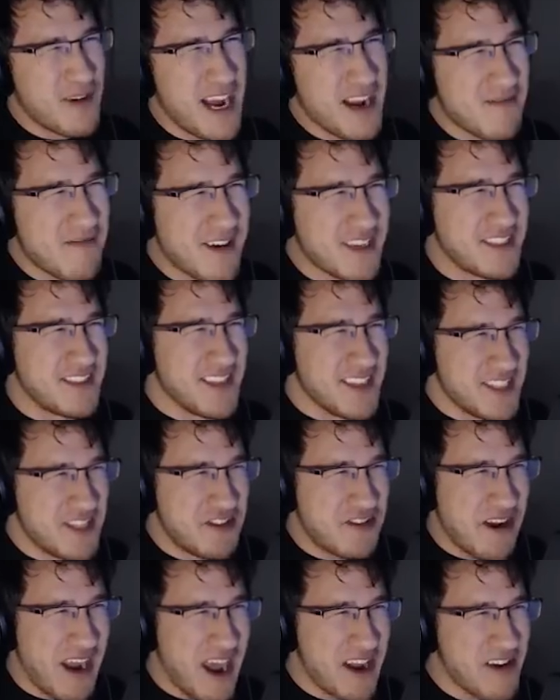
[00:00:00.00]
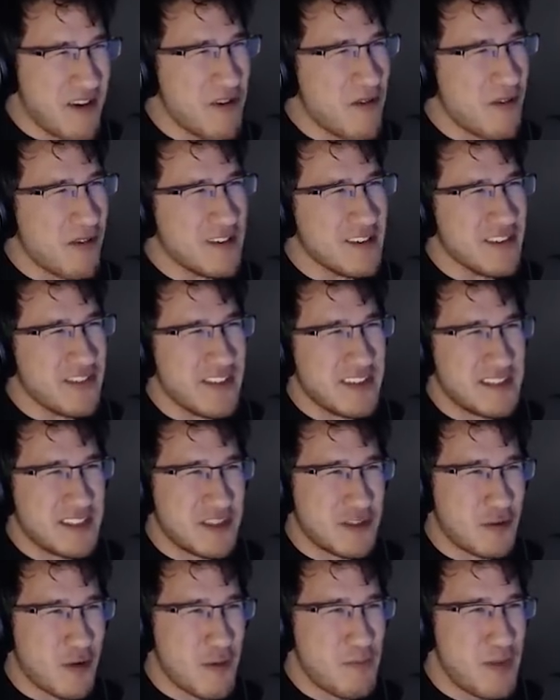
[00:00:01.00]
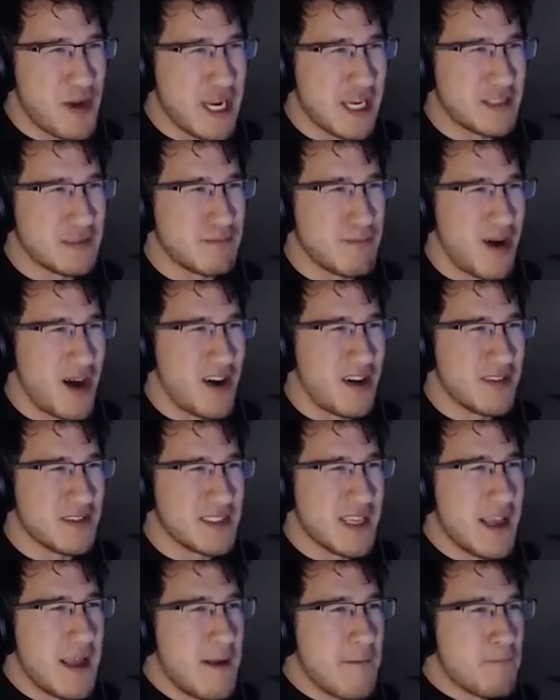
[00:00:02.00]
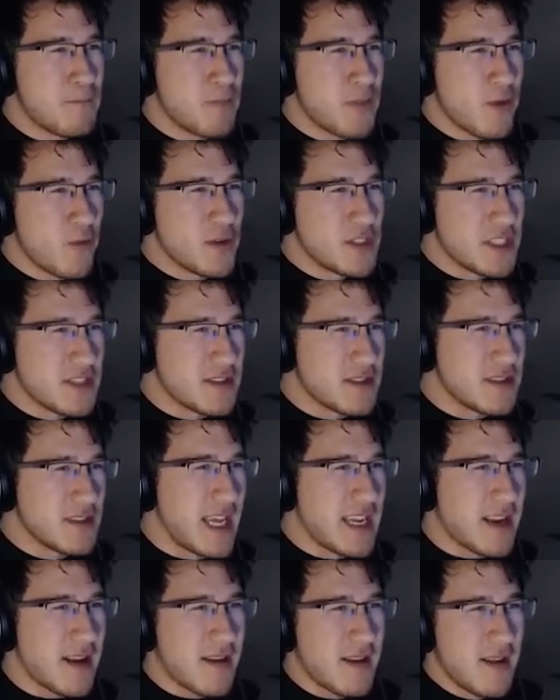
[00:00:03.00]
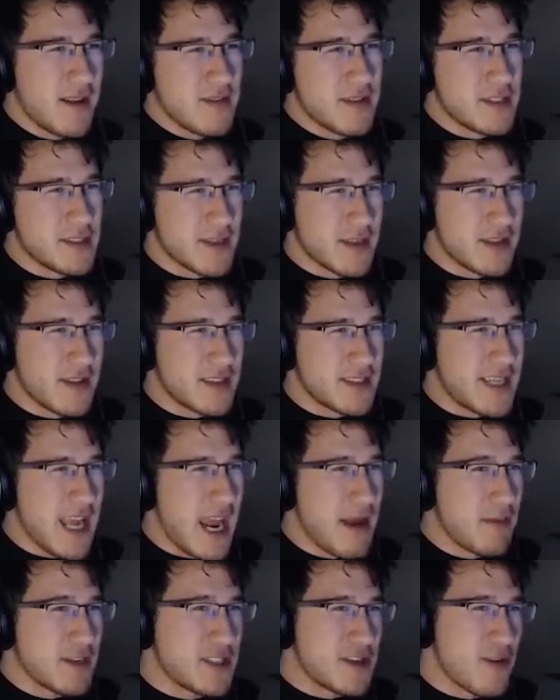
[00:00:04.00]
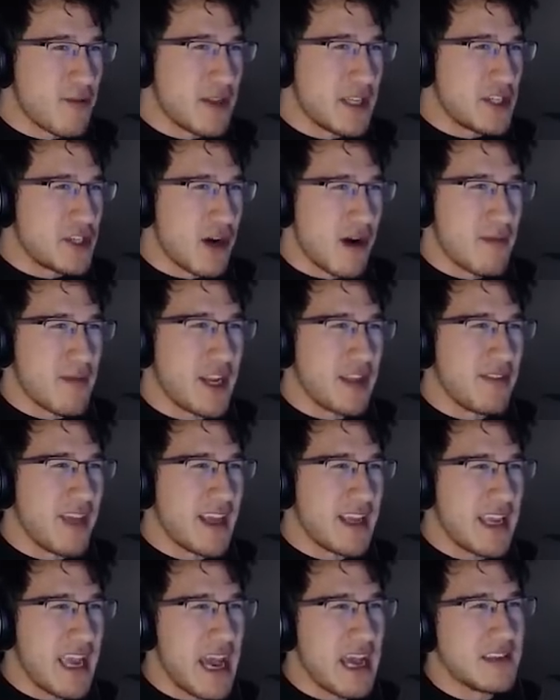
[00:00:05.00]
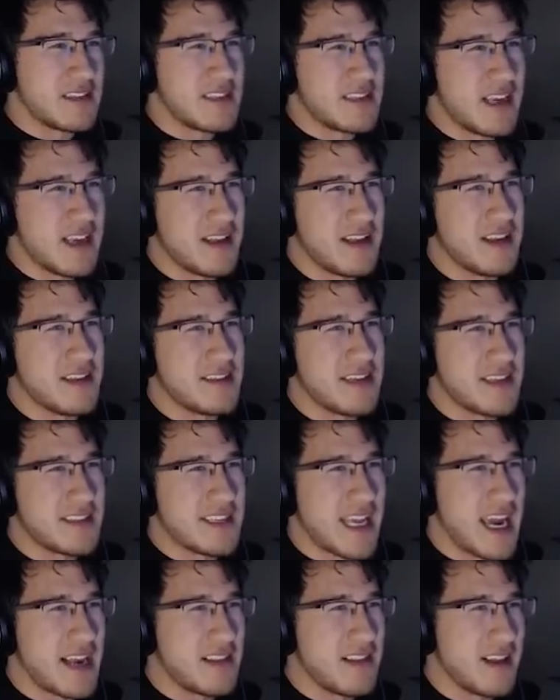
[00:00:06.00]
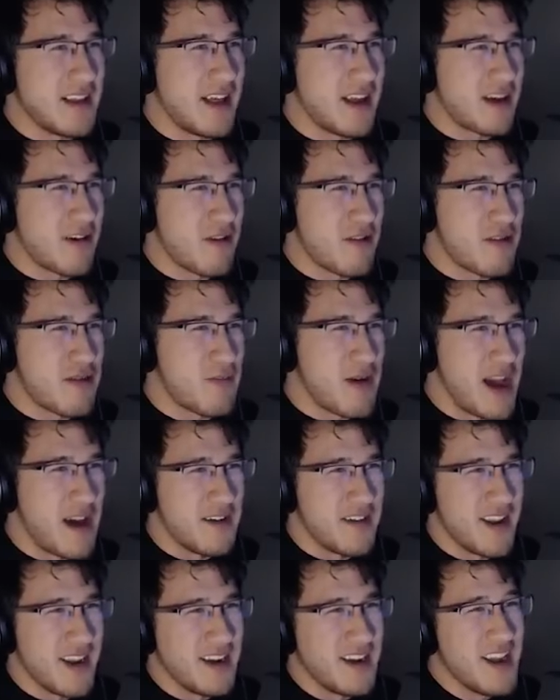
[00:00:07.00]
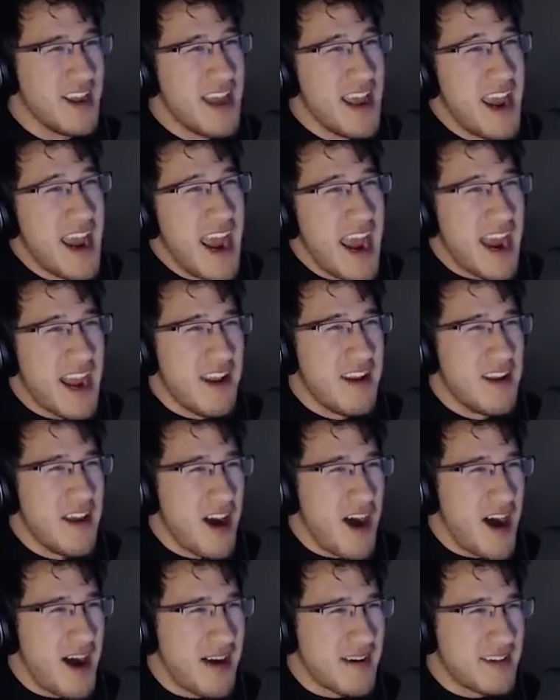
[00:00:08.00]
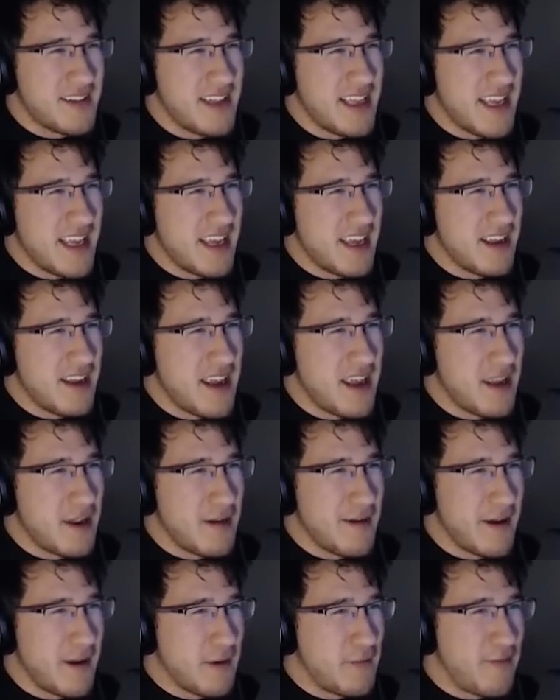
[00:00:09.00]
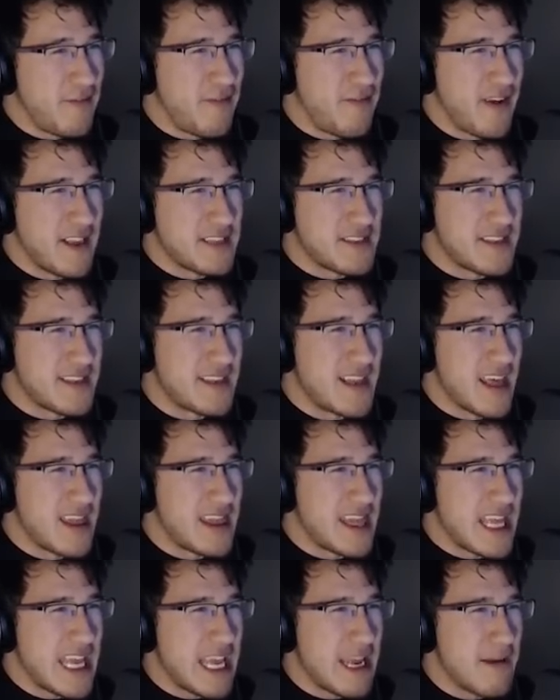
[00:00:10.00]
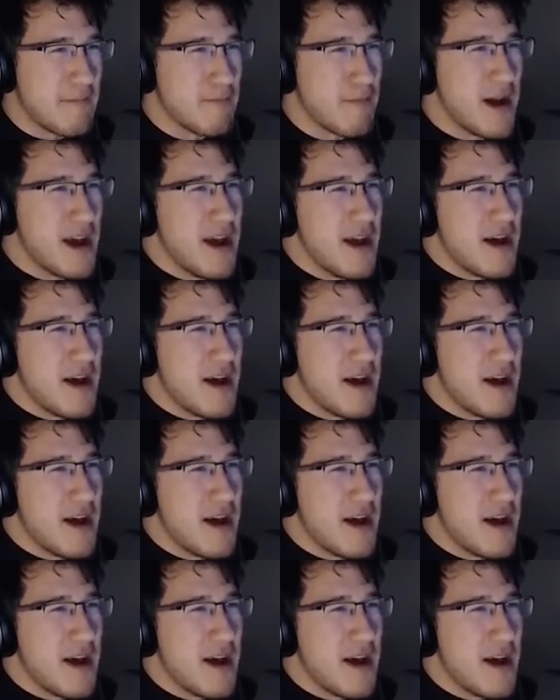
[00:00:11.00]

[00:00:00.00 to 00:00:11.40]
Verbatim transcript: I wish this Shadow World is trippy as balls, which is like this. This game is totally charming in that yes, it is exactly like Earthbound, and and oddly it it, it fits the theme.